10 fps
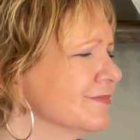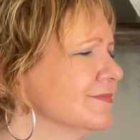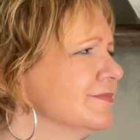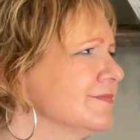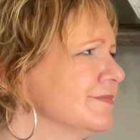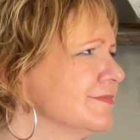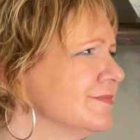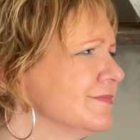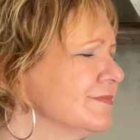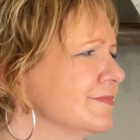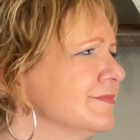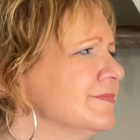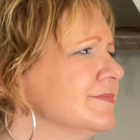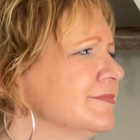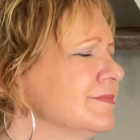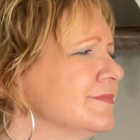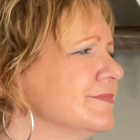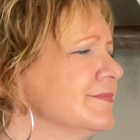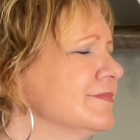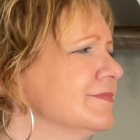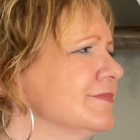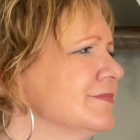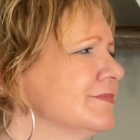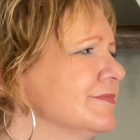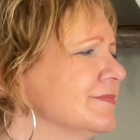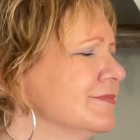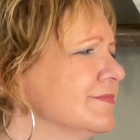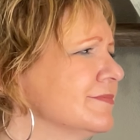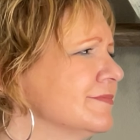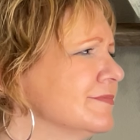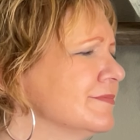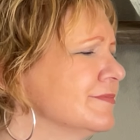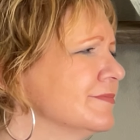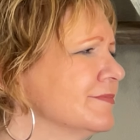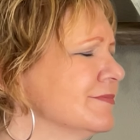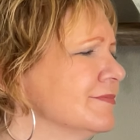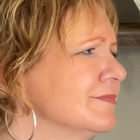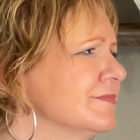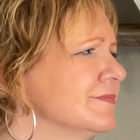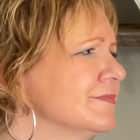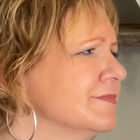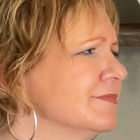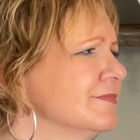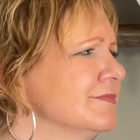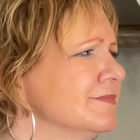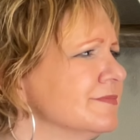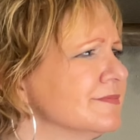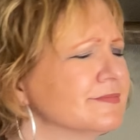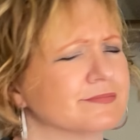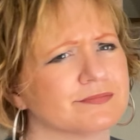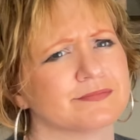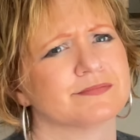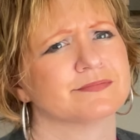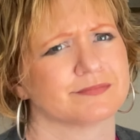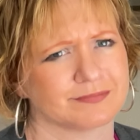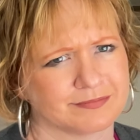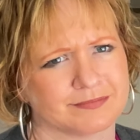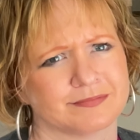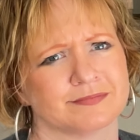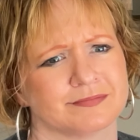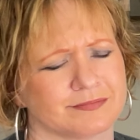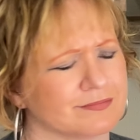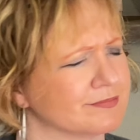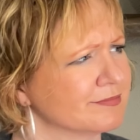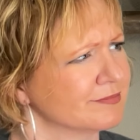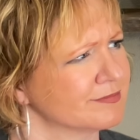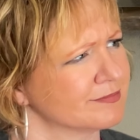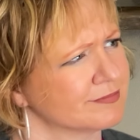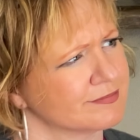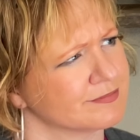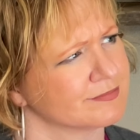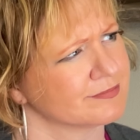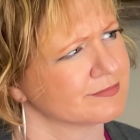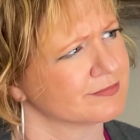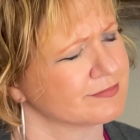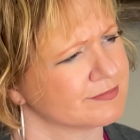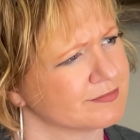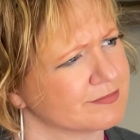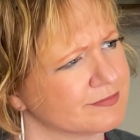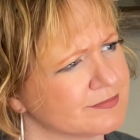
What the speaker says: [no speech]